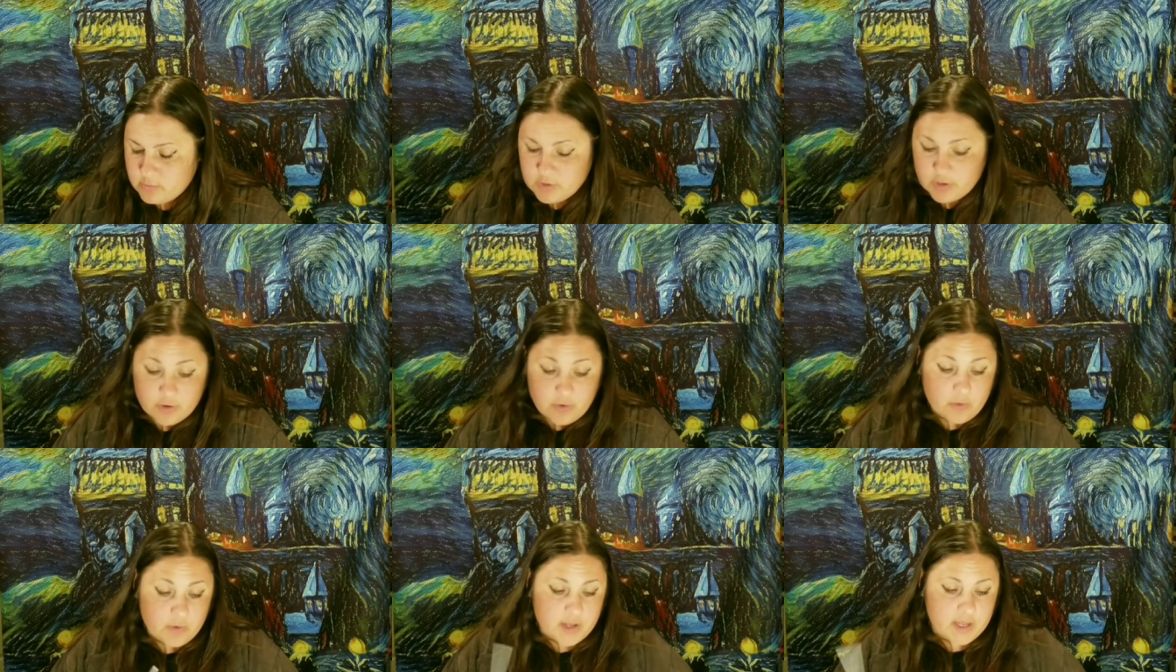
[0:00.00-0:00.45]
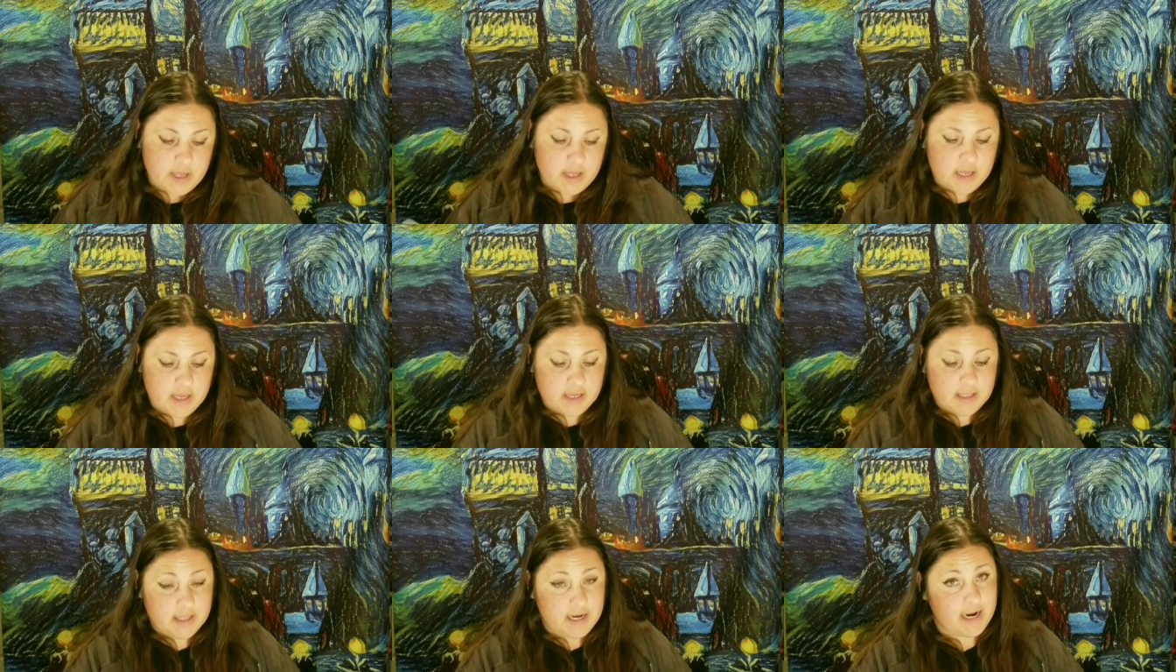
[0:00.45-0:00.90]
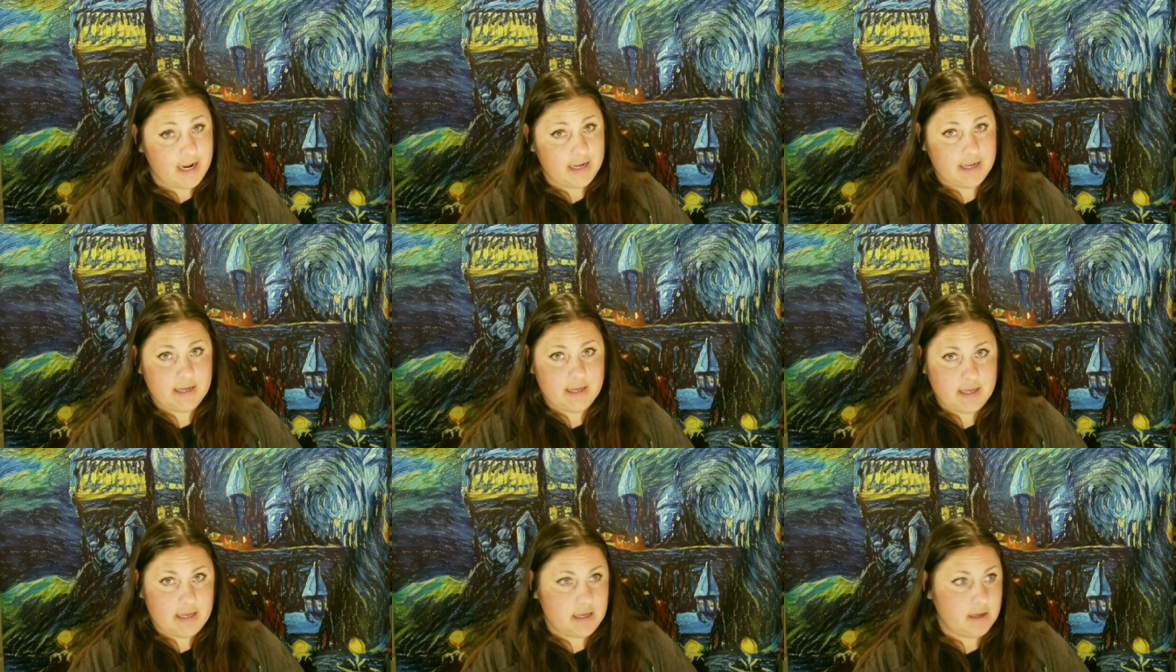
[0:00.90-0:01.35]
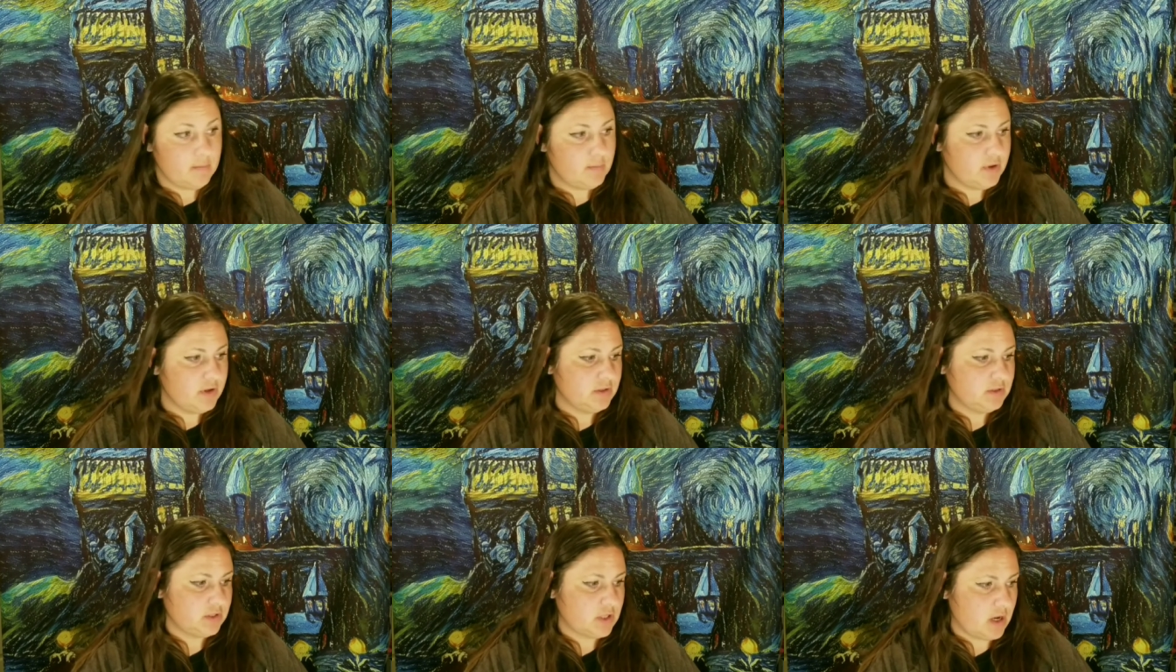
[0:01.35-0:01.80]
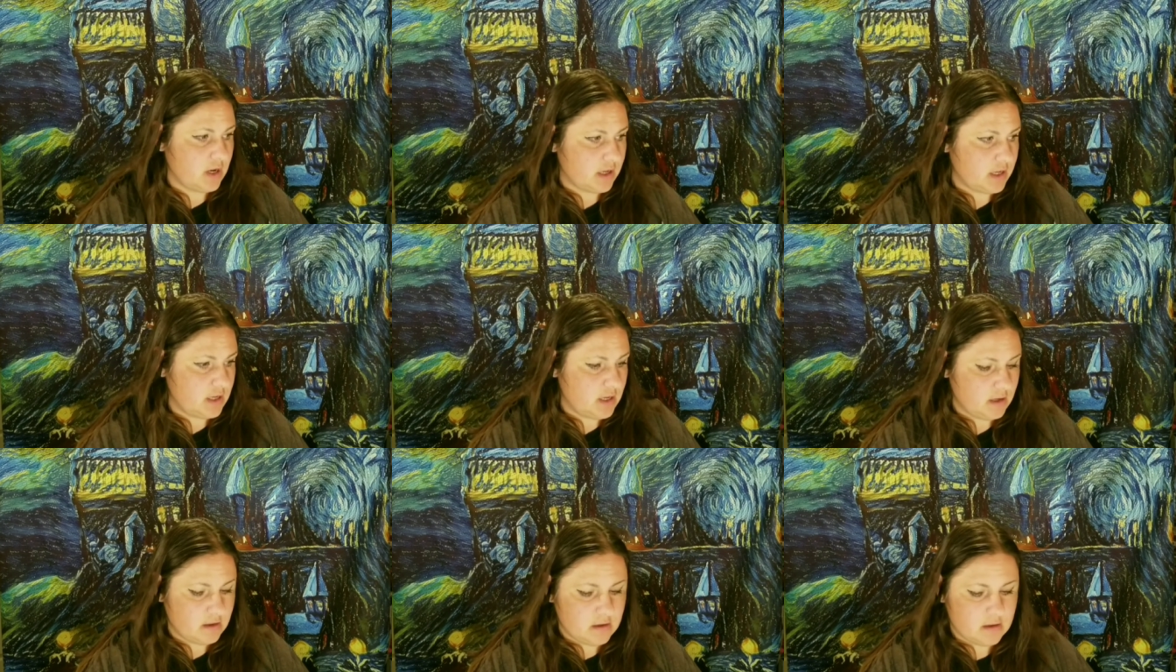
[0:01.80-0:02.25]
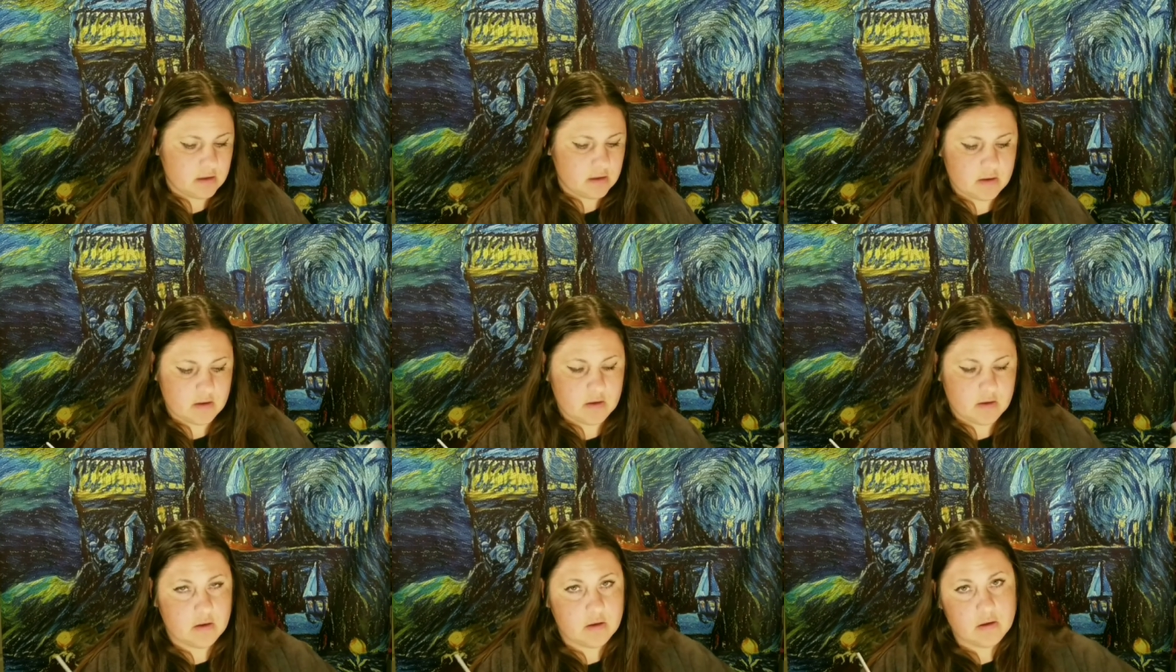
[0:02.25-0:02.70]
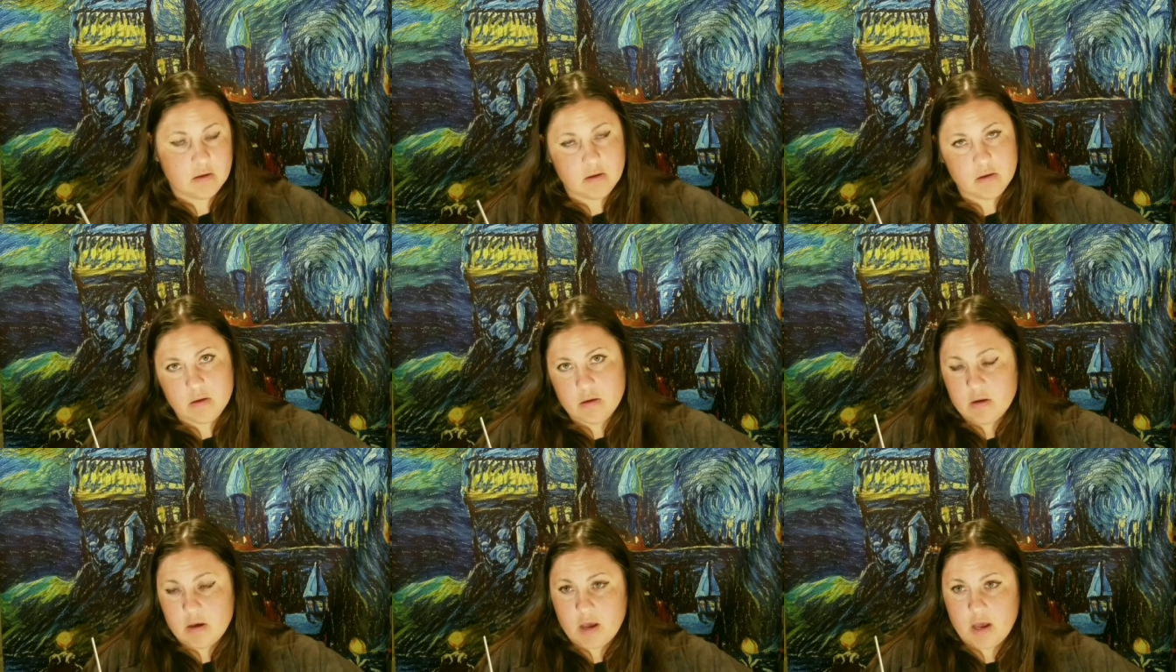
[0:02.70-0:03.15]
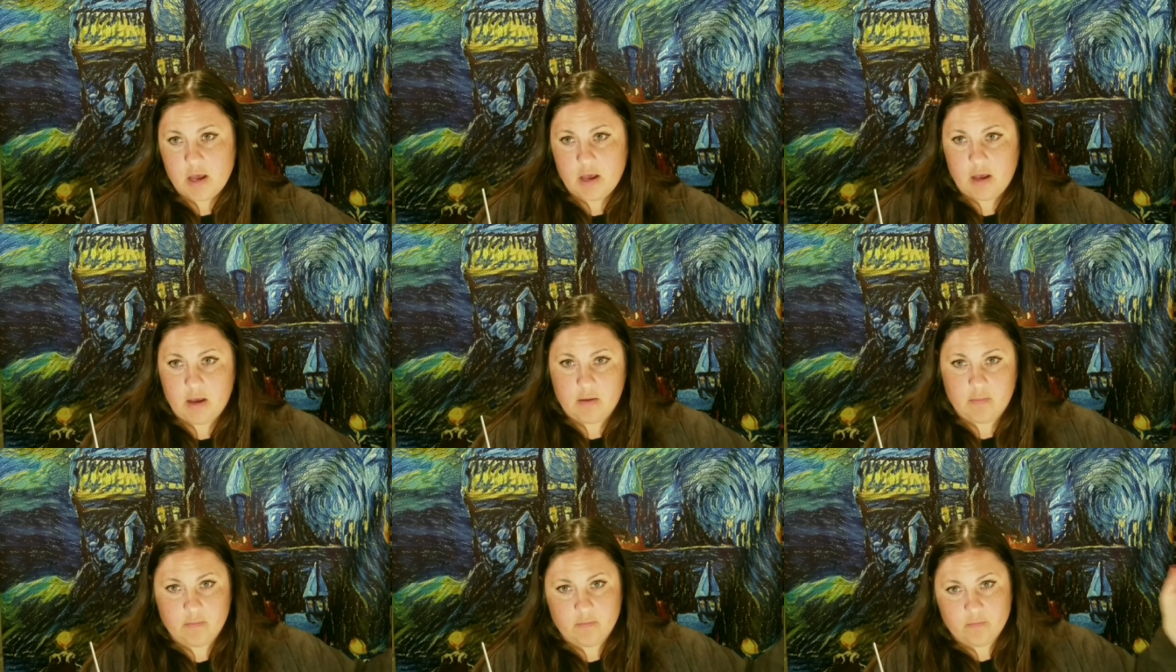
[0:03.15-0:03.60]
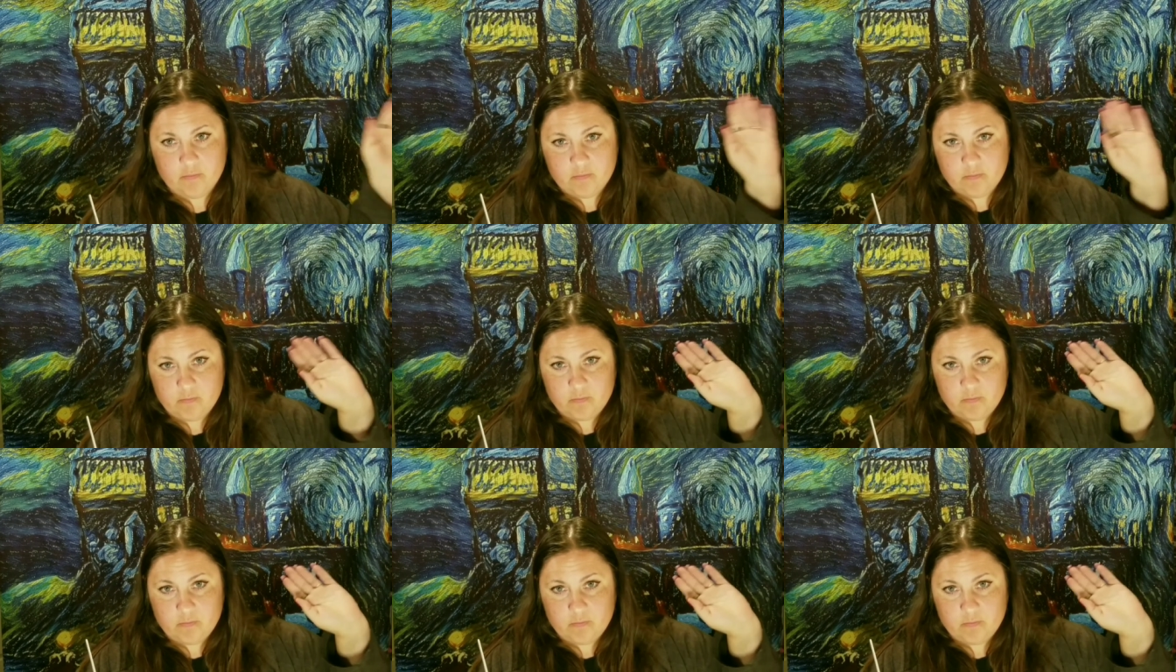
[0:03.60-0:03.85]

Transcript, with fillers: know that I can keep talking um,